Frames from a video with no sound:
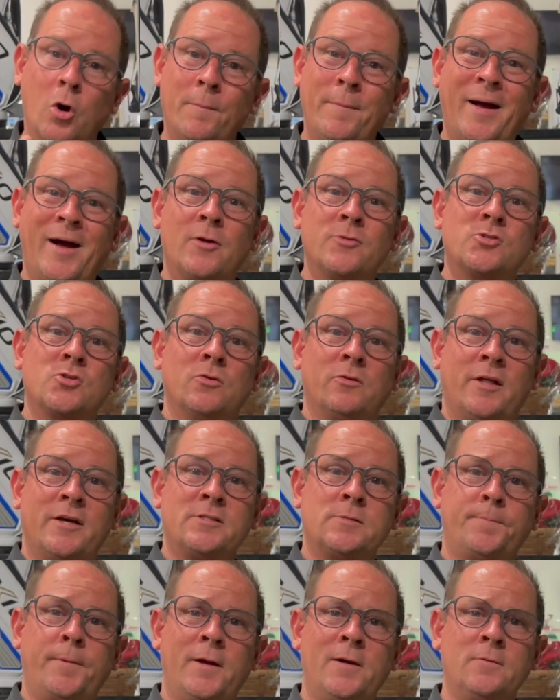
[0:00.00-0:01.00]
bounce or less
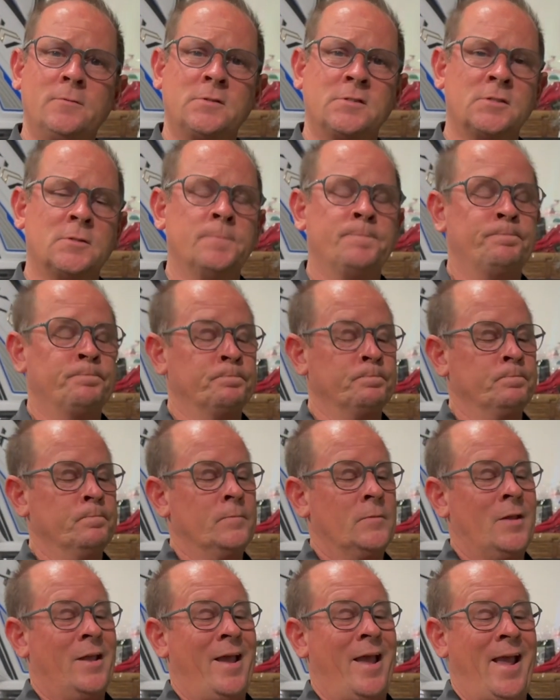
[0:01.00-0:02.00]
bounce,
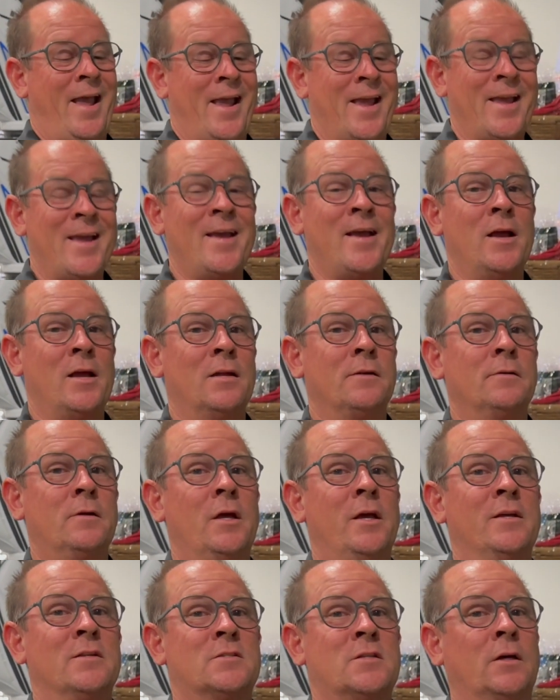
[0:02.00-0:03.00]
and
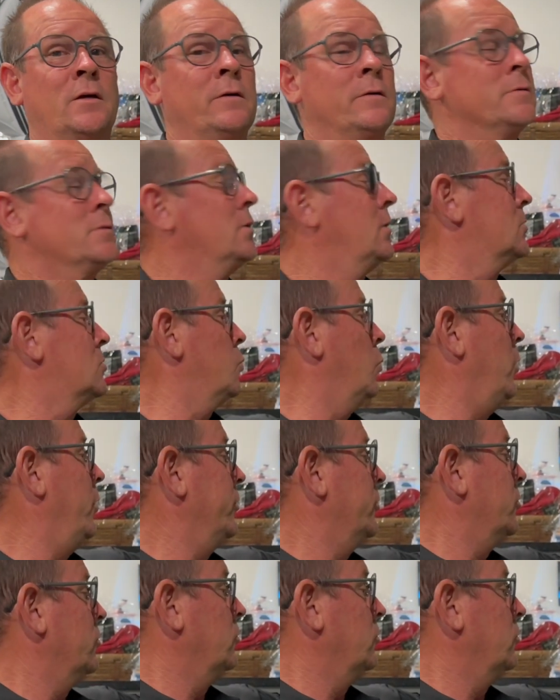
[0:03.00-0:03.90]
it tells us what your